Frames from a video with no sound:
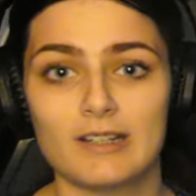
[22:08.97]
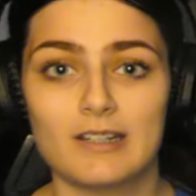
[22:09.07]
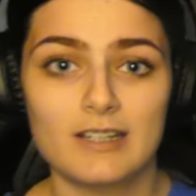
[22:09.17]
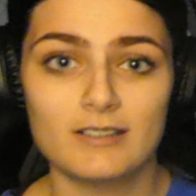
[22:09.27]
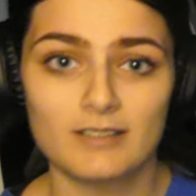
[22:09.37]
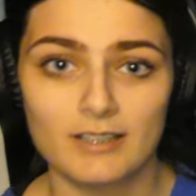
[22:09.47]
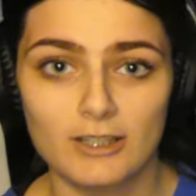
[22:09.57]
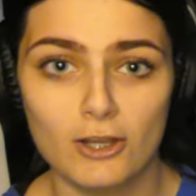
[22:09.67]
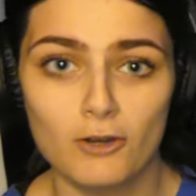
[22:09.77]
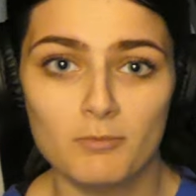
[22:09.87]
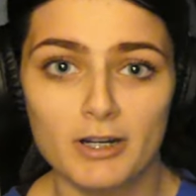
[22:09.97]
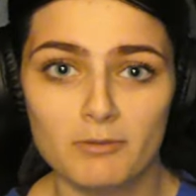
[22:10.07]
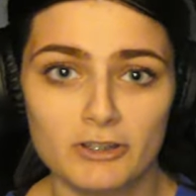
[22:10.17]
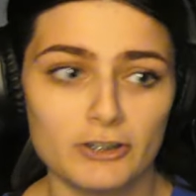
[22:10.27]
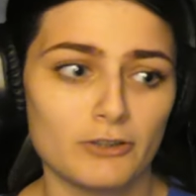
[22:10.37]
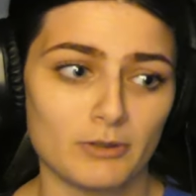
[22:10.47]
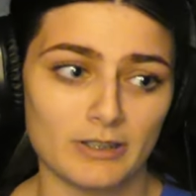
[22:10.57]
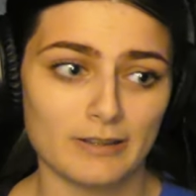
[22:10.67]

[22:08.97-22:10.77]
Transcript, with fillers: and he's like, yo buddy, what you doing?